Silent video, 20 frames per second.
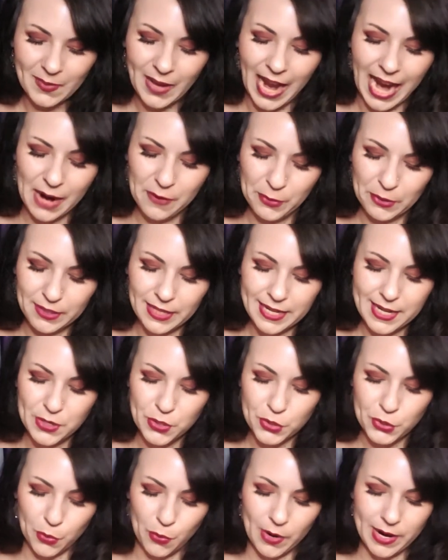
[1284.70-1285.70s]
I really
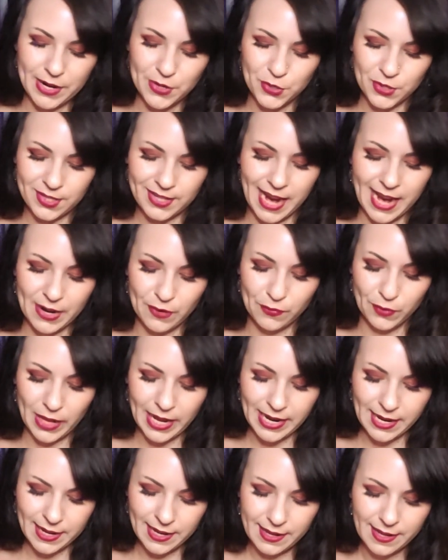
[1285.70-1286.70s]
enjoy just kind of
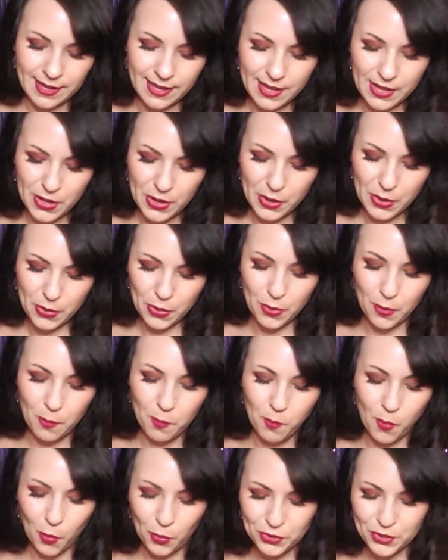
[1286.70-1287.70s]
like the
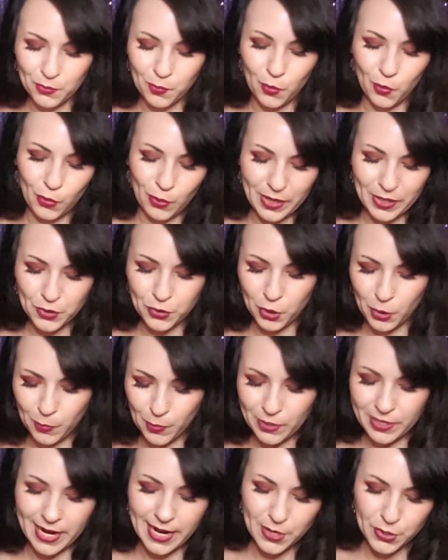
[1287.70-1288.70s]
multiple
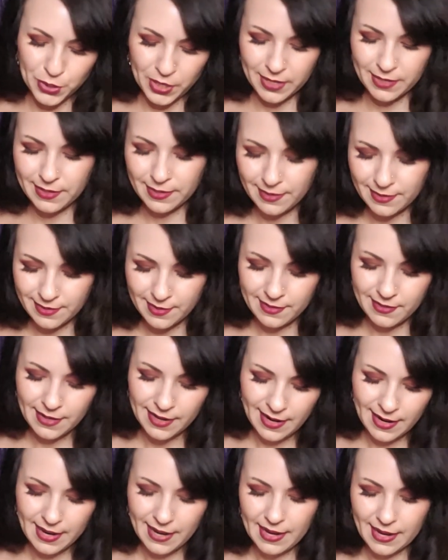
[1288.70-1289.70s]
interpretations.
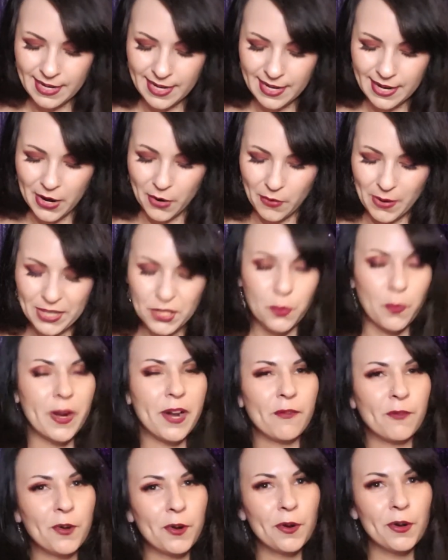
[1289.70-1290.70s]
You know, it's
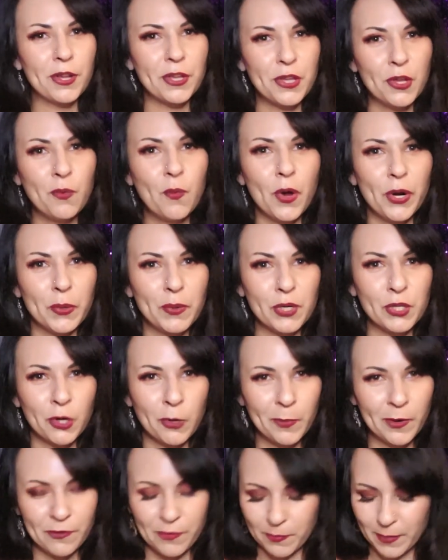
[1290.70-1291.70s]
whatever you want to
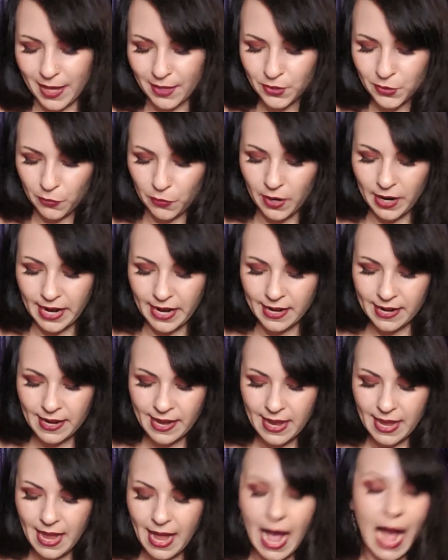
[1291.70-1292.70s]
interpret from that story.
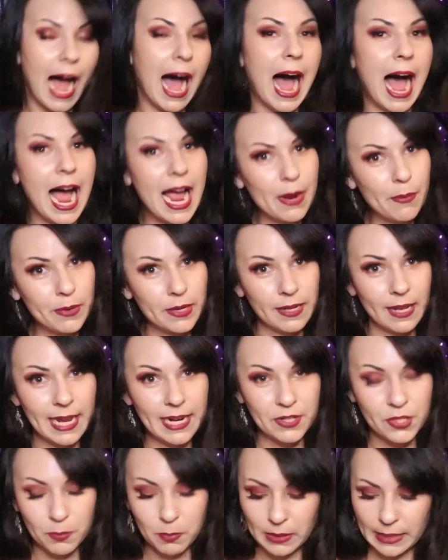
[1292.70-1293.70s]
I would
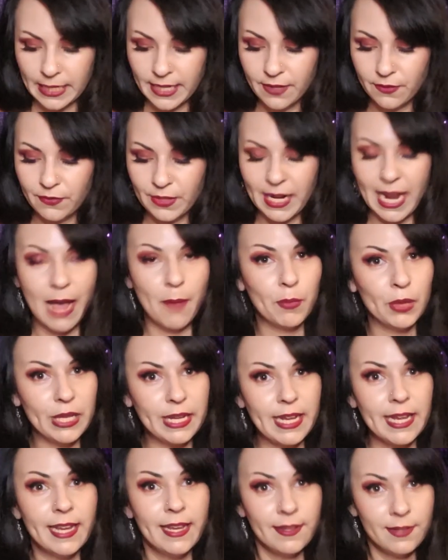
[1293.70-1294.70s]
like to believe that
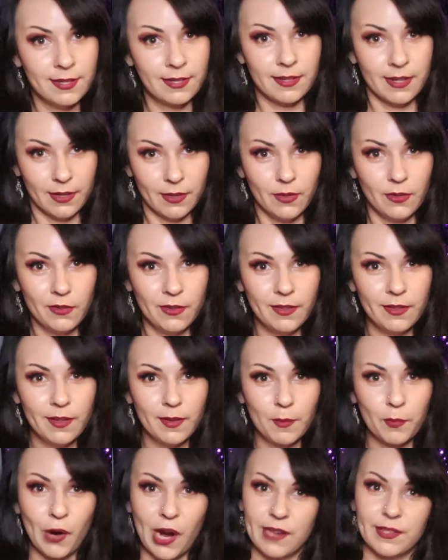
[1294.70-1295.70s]
Emily is still
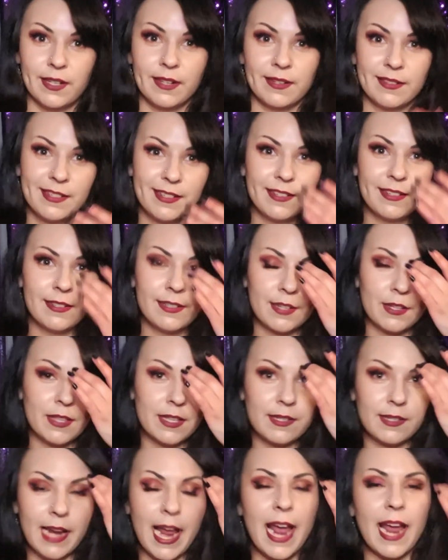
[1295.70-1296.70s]
present to
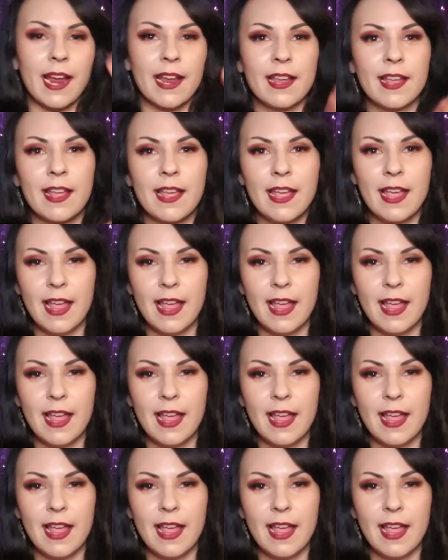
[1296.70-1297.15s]
this day.